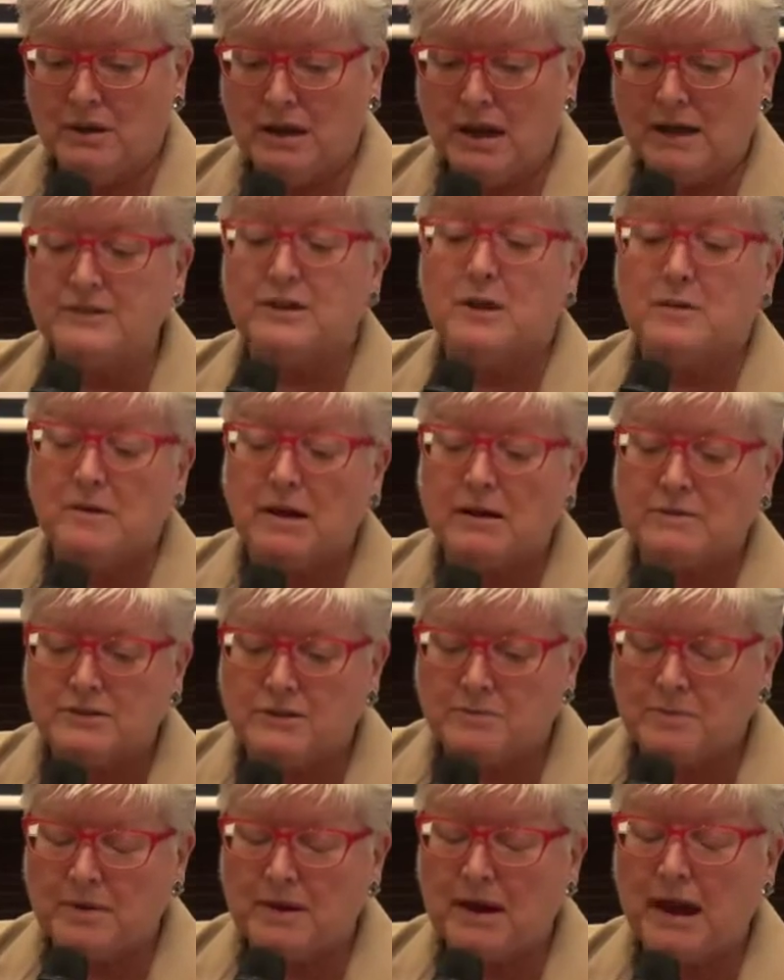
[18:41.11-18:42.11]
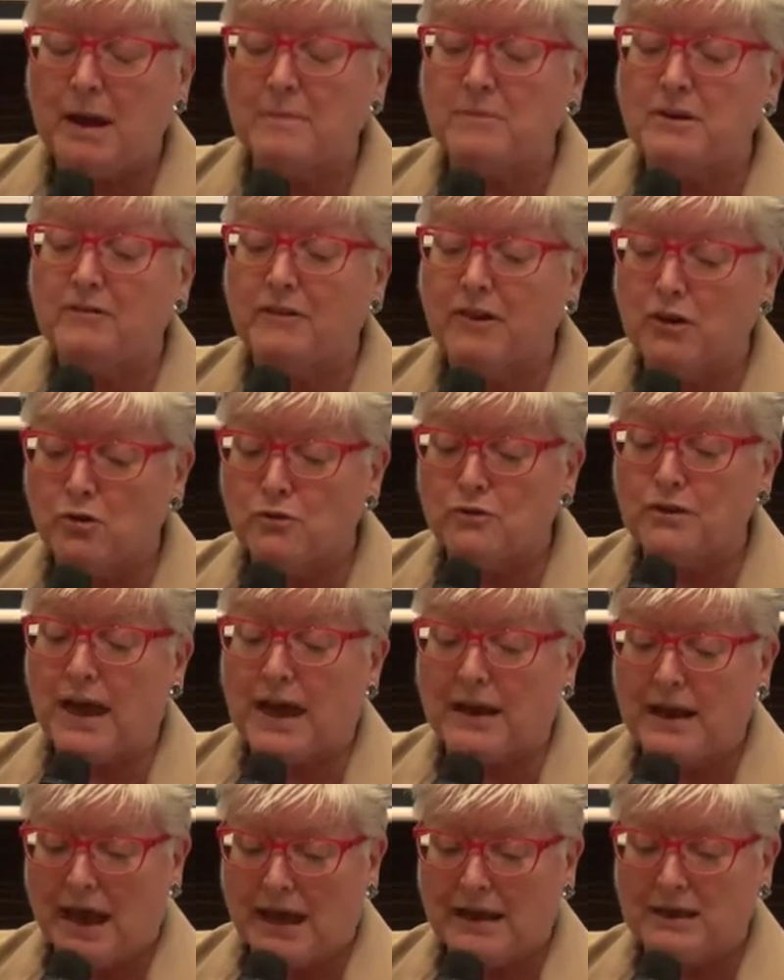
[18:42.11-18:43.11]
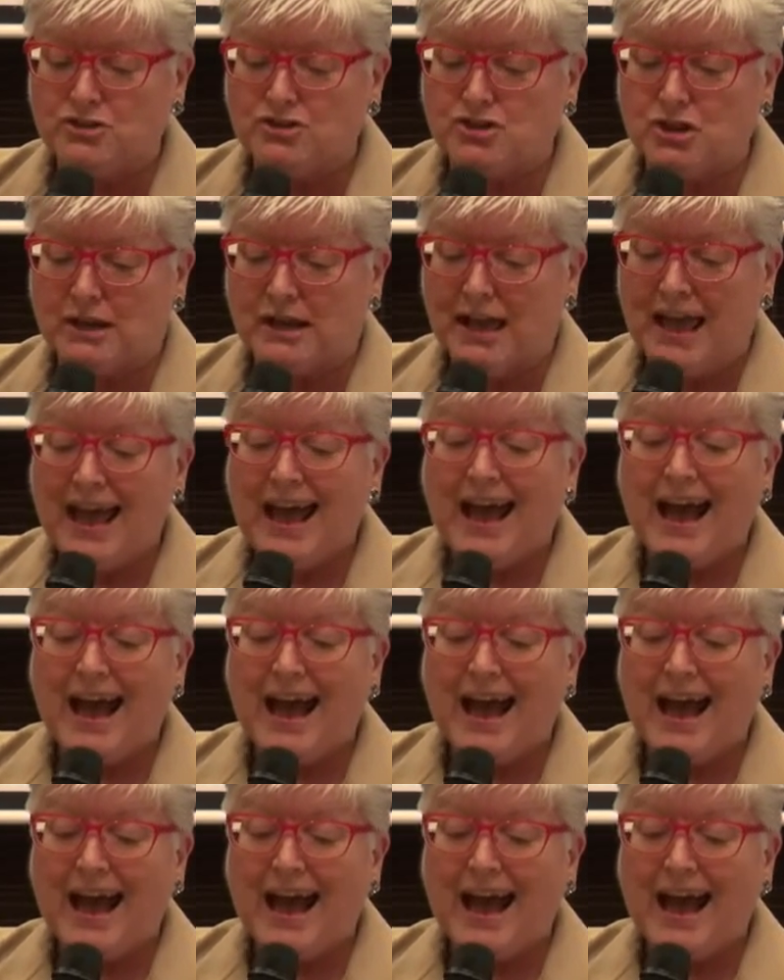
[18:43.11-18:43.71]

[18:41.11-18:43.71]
Department of Health and Ageing.